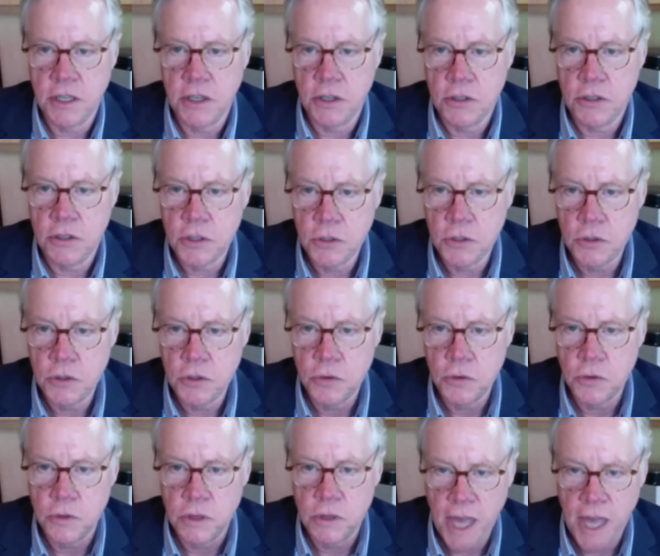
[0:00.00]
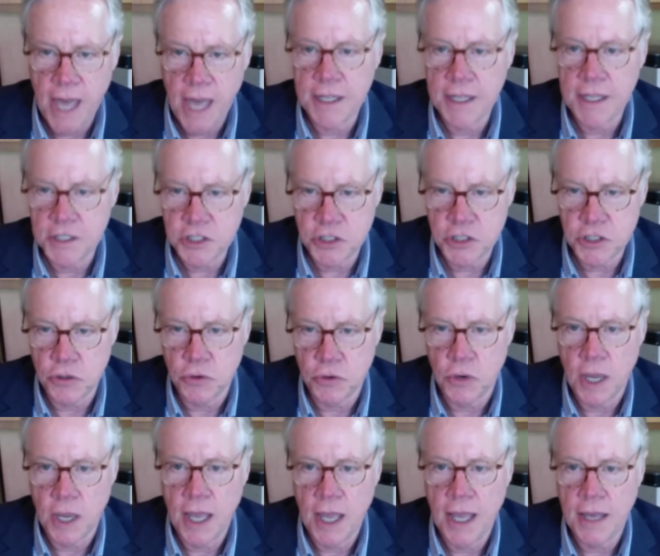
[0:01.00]
to that issue?
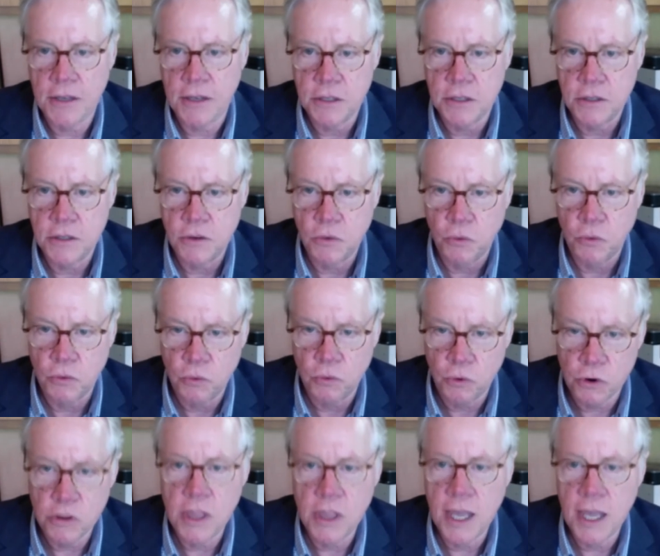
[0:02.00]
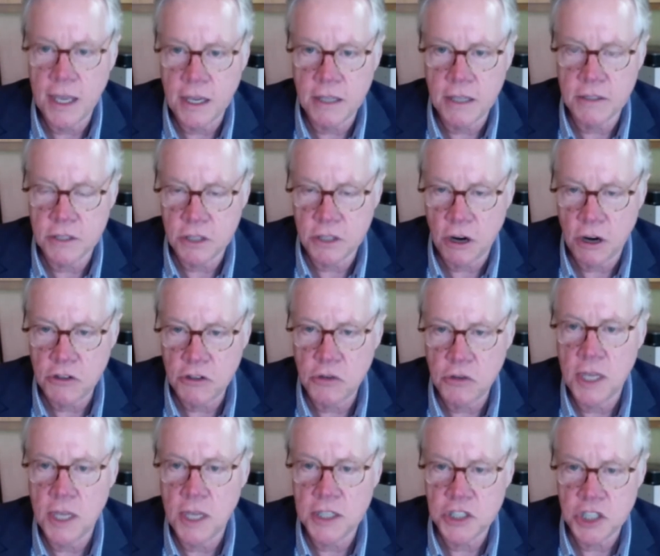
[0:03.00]
And do
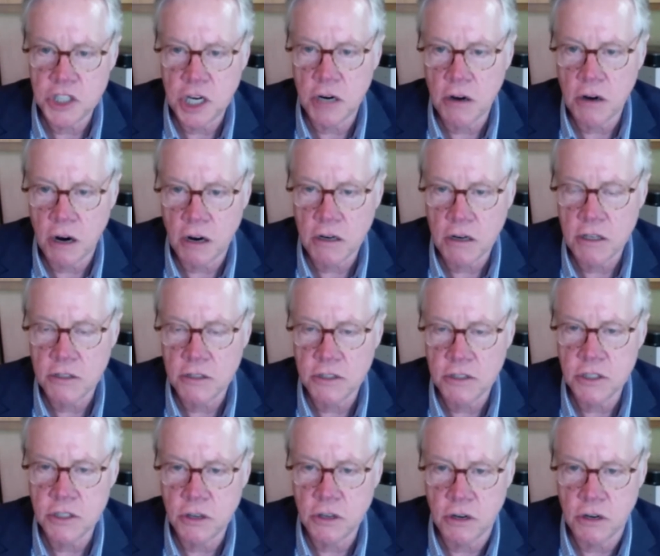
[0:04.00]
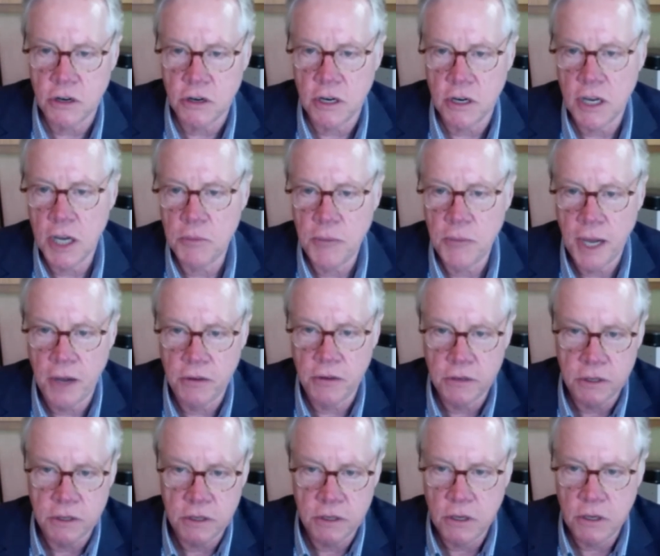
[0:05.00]
they share our concern about
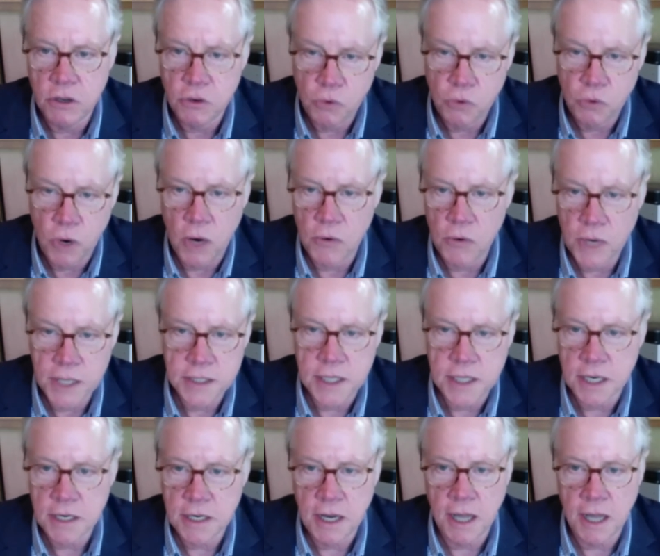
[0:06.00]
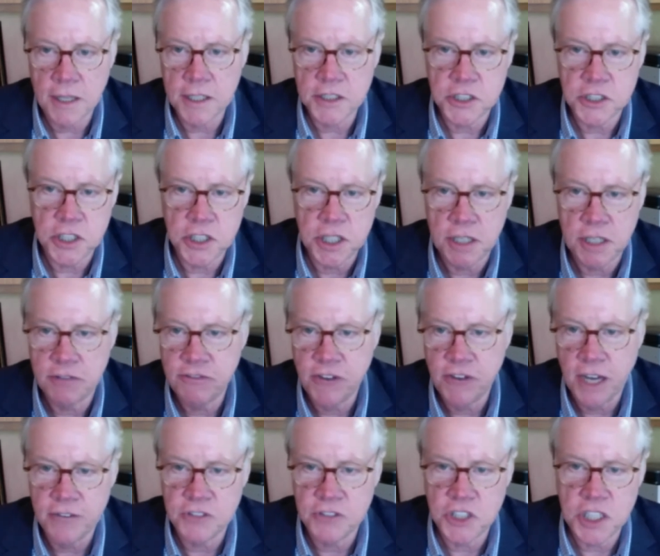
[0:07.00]
Huawei technology and
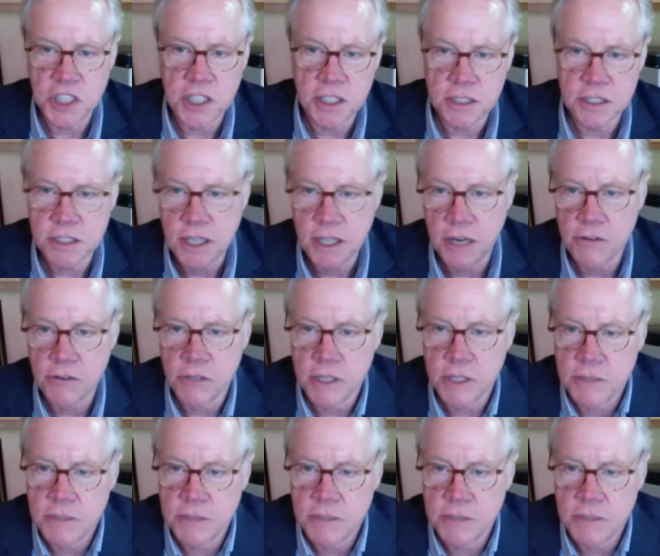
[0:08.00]
5G, et cetera?